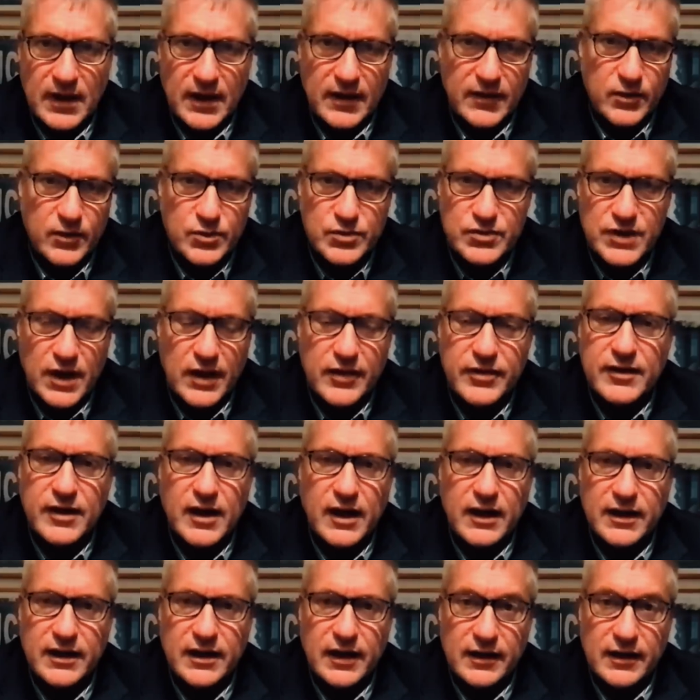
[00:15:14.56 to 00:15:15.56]
And there was nothing,
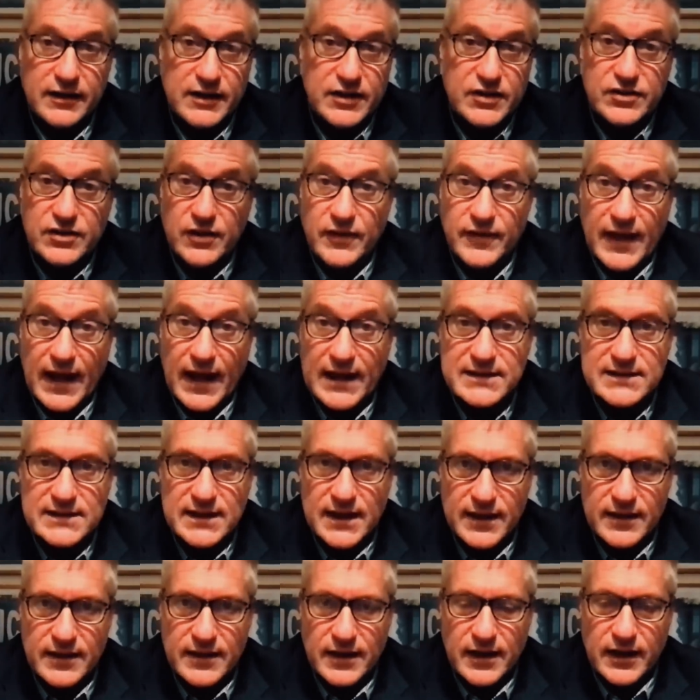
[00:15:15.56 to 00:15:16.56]
at least on that
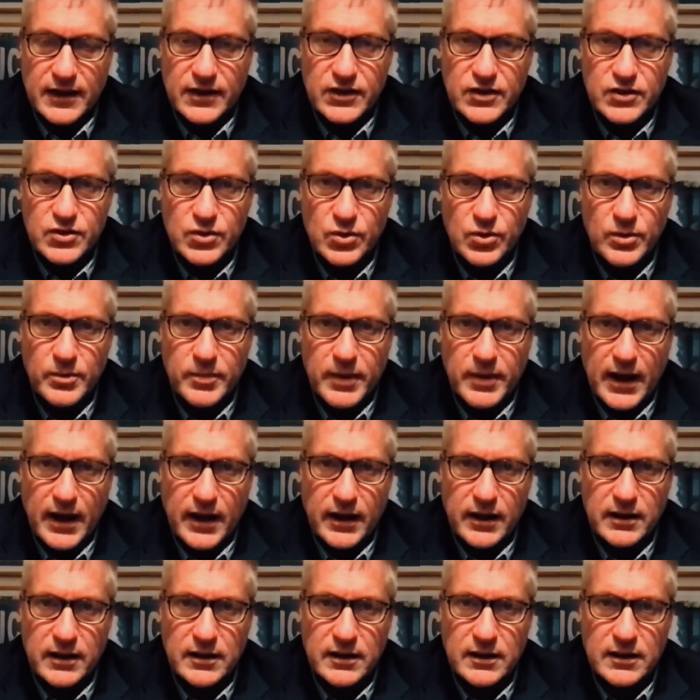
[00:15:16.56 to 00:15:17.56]
day, that I could do
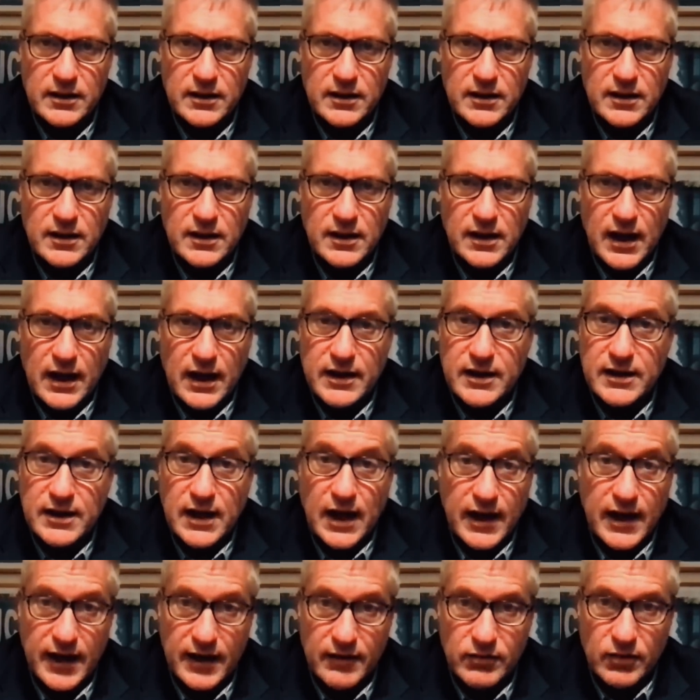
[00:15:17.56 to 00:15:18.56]
about it. I did
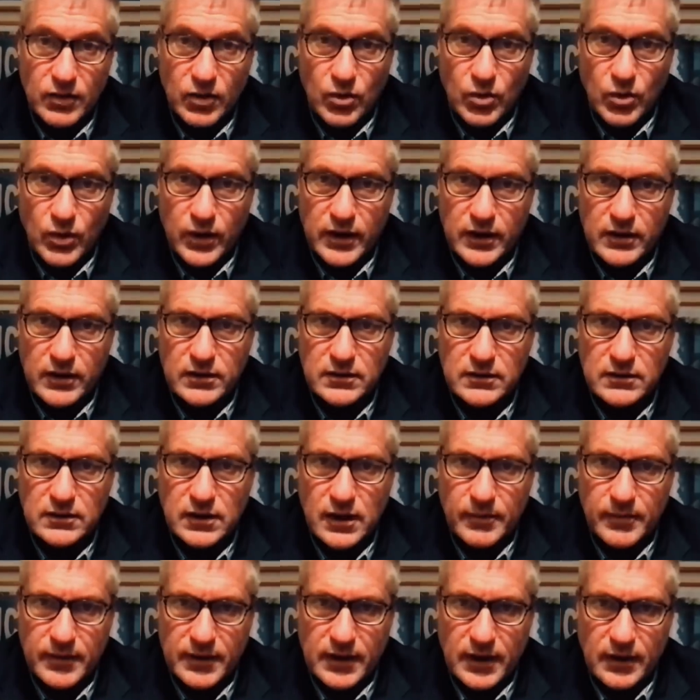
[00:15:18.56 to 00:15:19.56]
not have a lawyer.
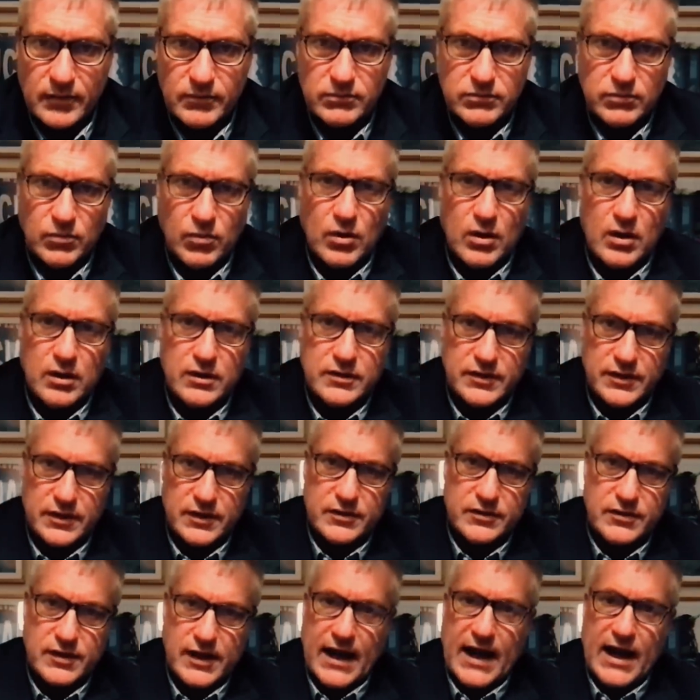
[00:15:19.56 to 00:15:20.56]
I mean, I walked
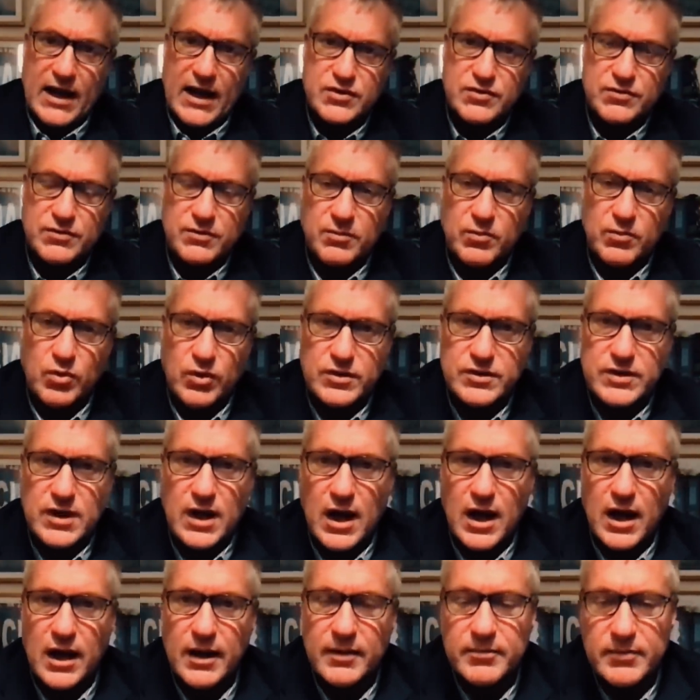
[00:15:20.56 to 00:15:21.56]
in to ask for more
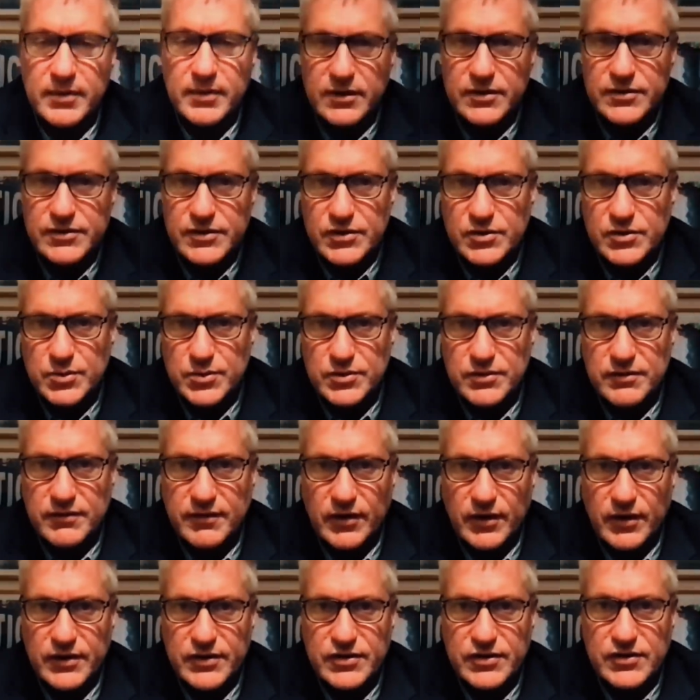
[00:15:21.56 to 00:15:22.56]
time because this was a
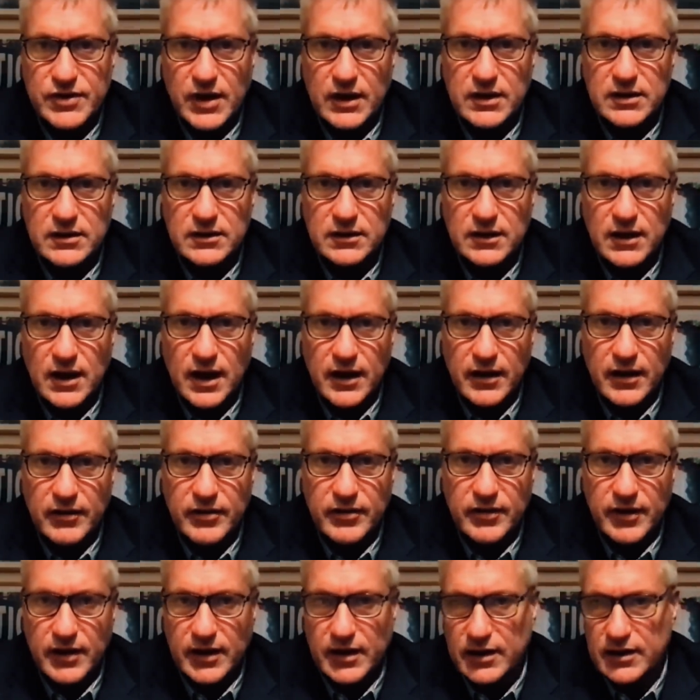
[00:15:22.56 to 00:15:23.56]
very sudden kind of
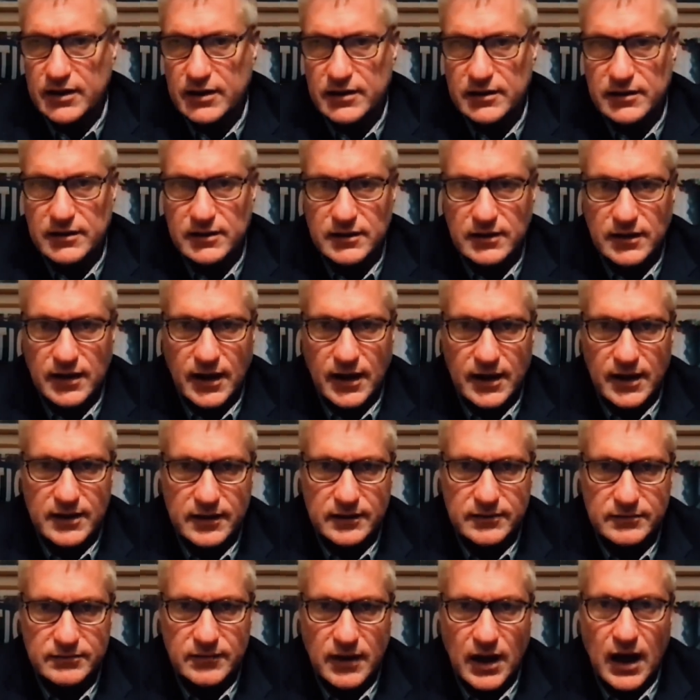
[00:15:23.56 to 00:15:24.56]
thing, and I had
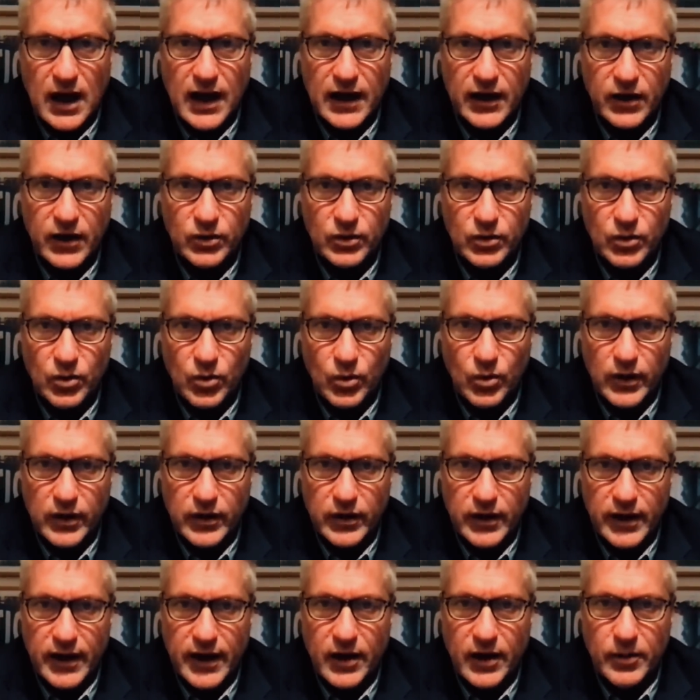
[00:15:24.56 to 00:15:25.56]
to hire a
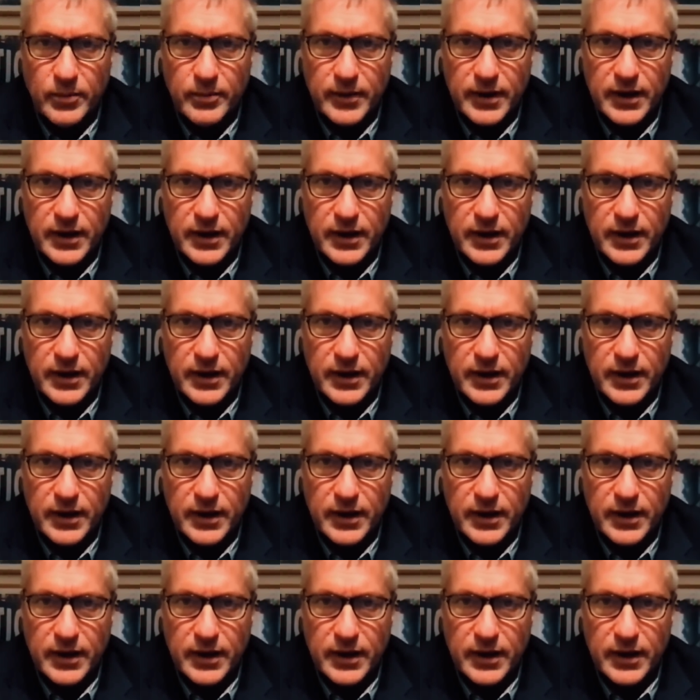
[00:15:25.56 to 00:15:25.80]
lawyer to help